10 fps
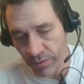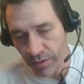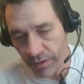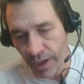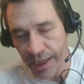
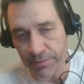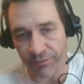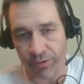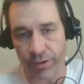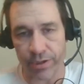Knights
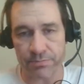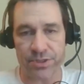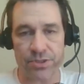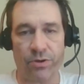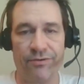Before
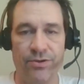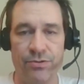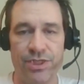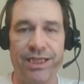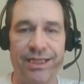Christmas. So if you
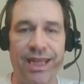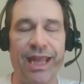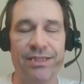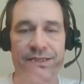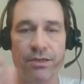see
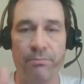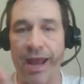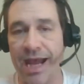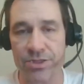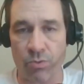dates that are
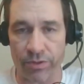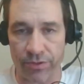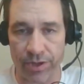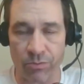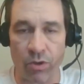past
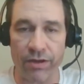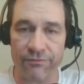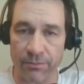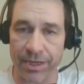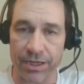131
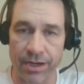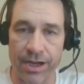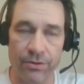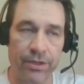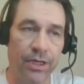from here
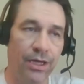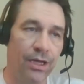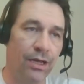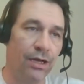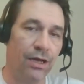out
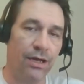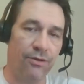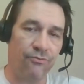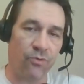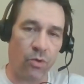
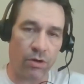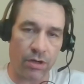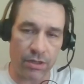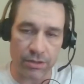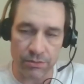uh,
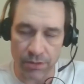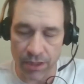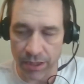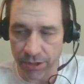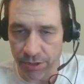for
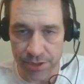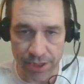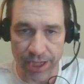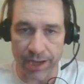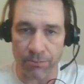uh, Curse of
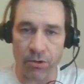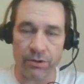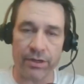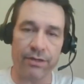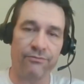the
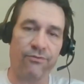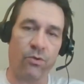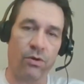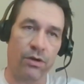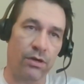Gaiabolga,
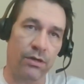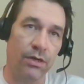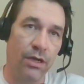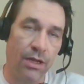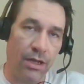for
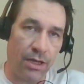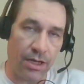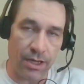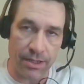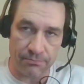
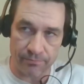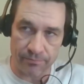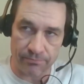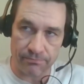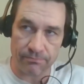um,
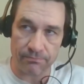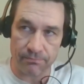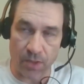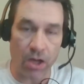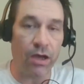
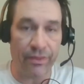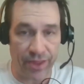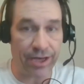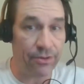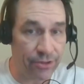haunt uh-huh,
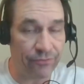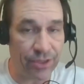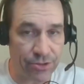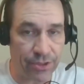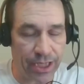that other
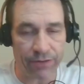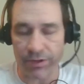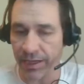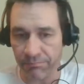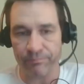adventure that I
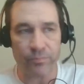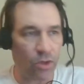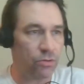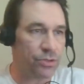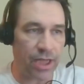ran,
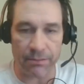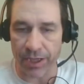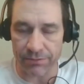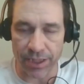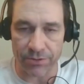whose name
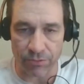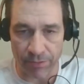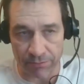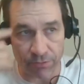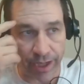I, I don't
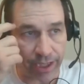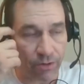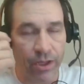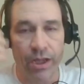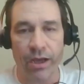remember right now.